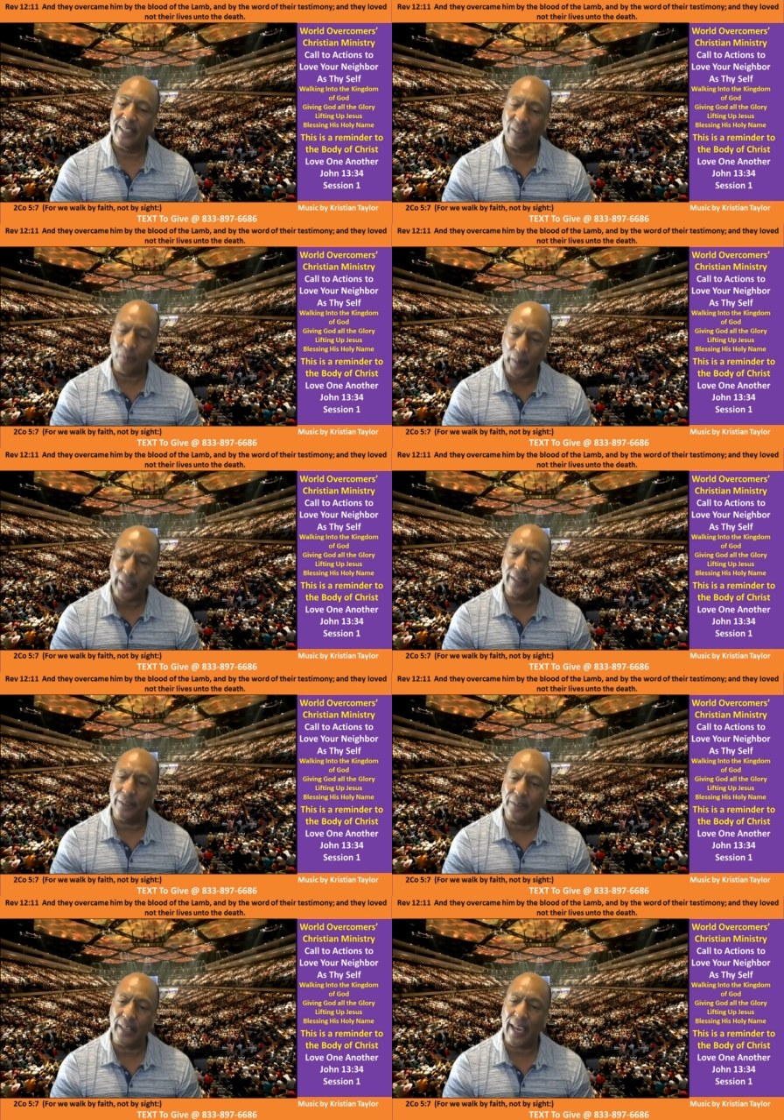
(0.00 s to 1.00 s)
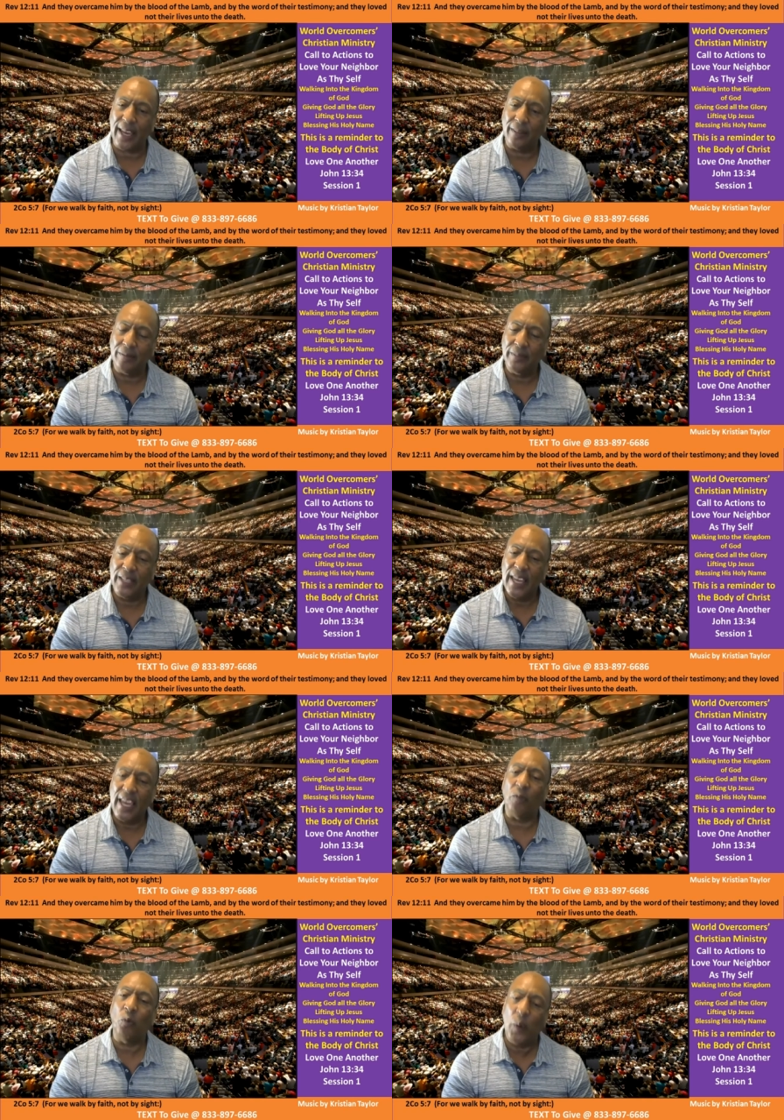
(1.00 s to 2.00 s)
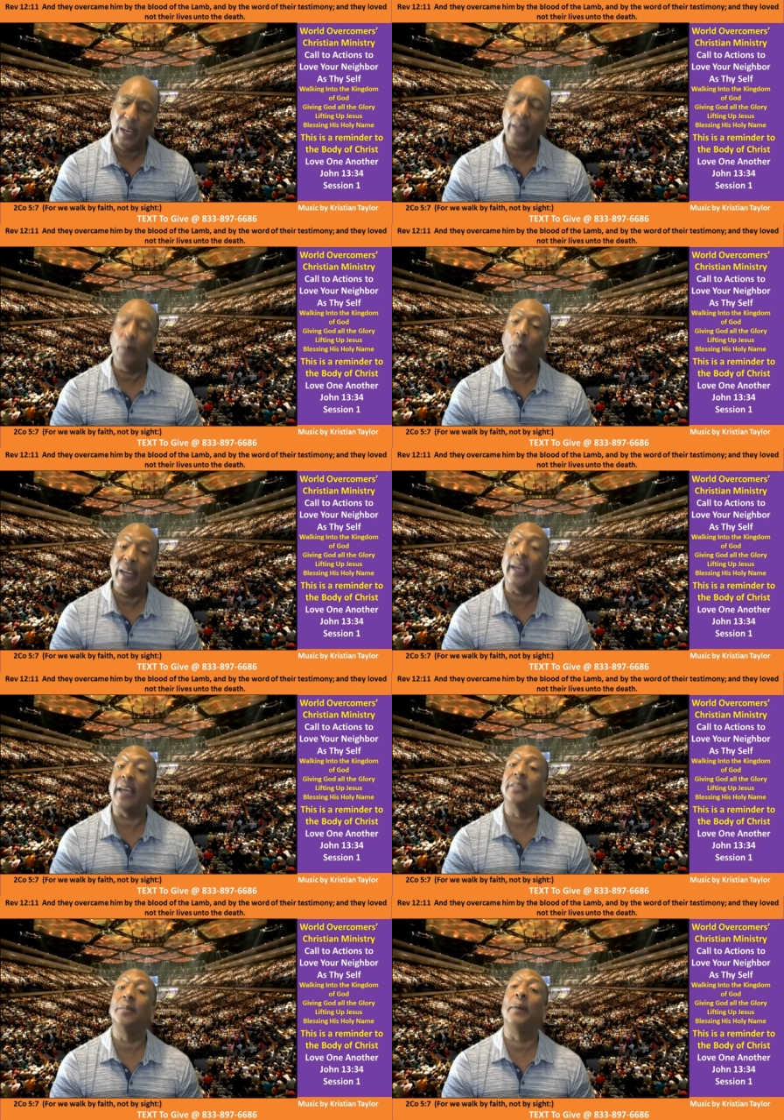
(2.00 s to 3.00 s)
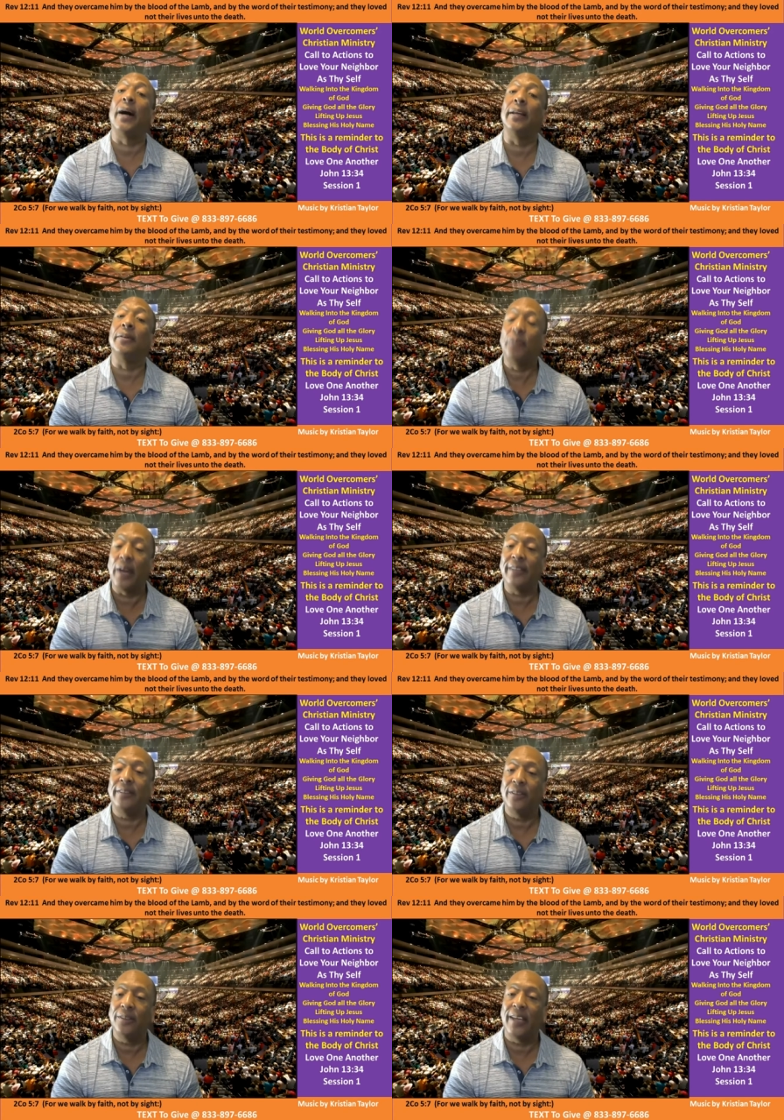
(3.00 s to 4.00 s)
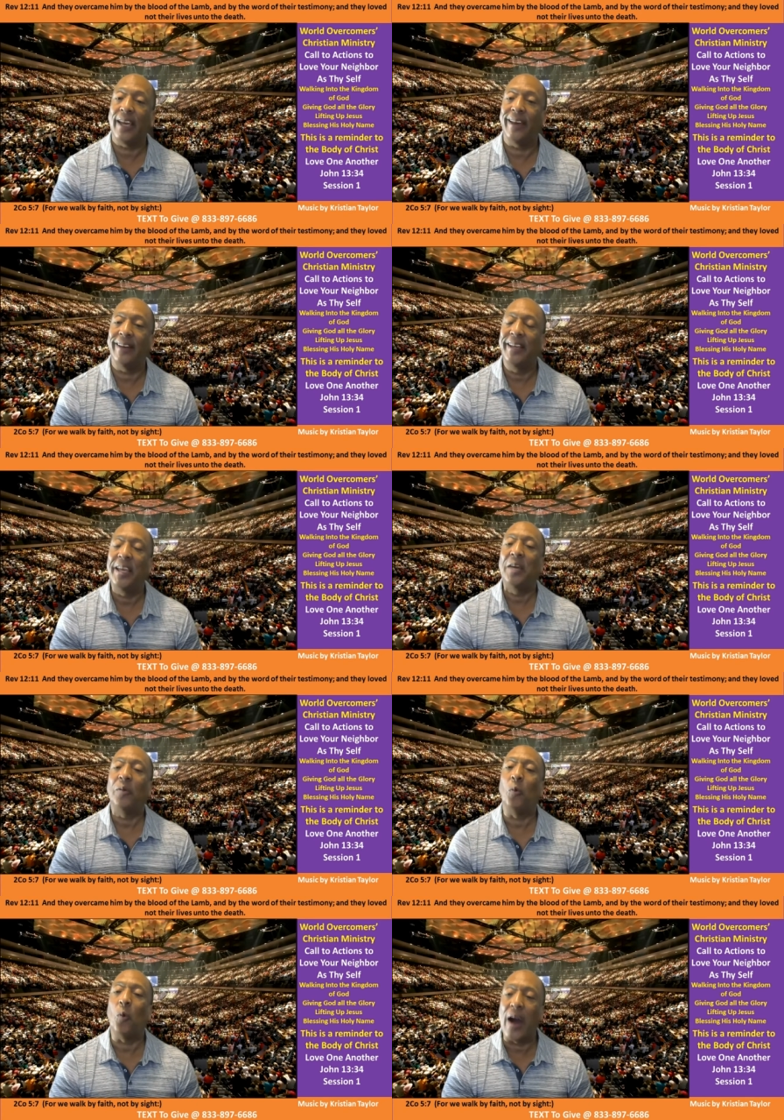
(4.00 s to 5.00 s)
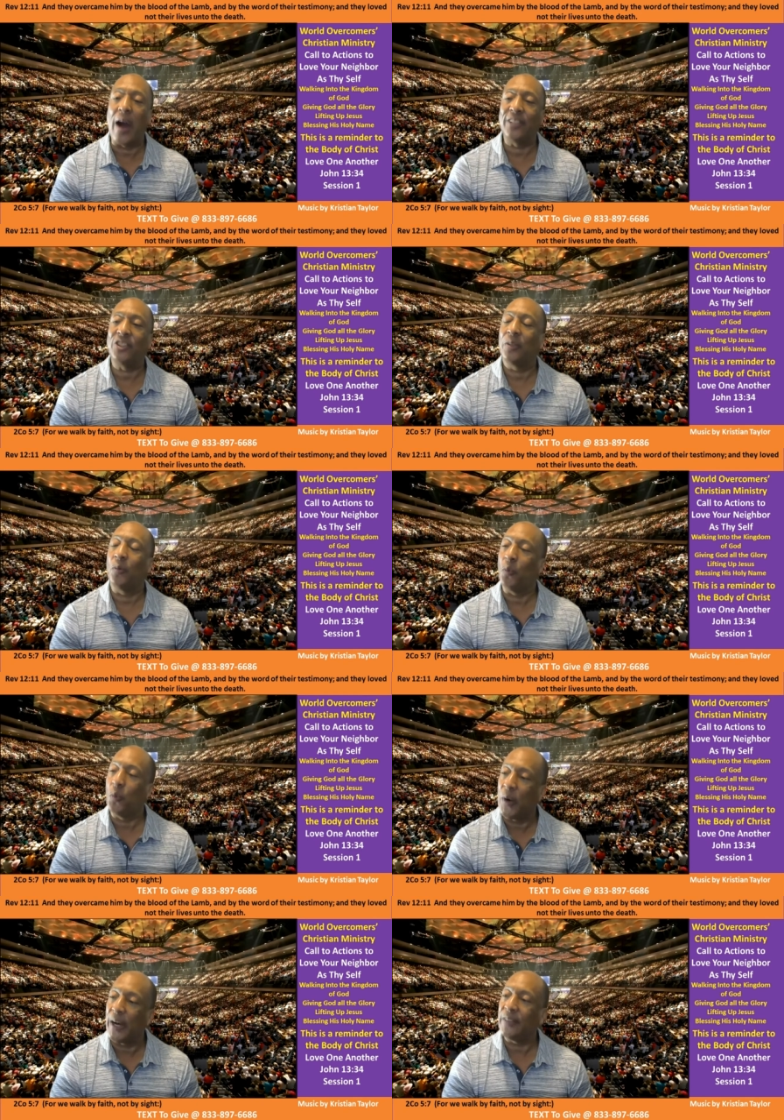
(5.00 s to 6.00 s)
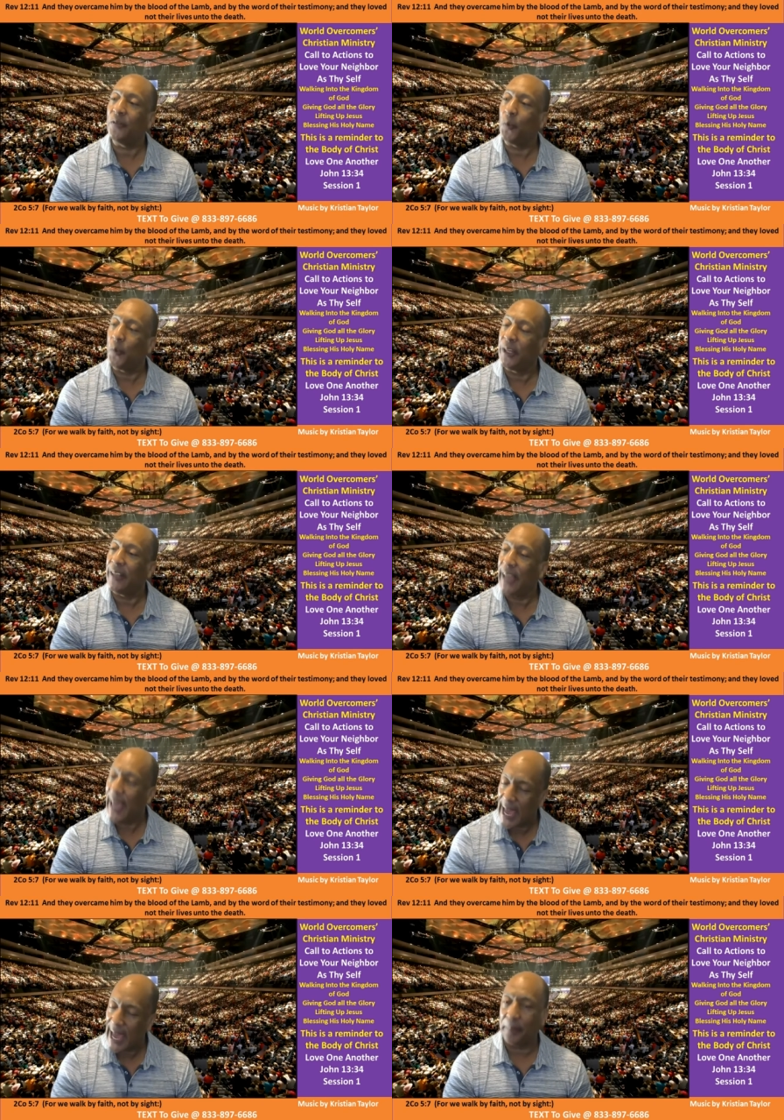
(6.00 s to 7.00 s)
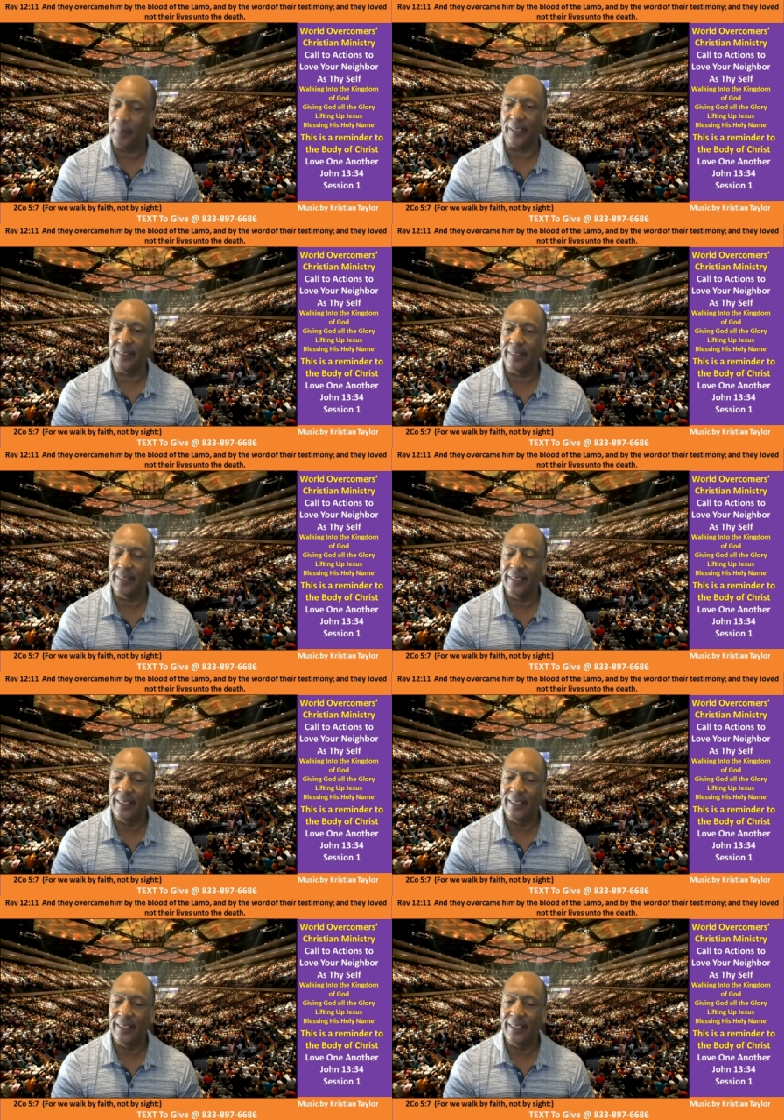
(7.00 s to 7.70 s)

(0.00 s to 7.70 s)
If we can do that, if we, we as the body of Christ can do that, Watch what will happen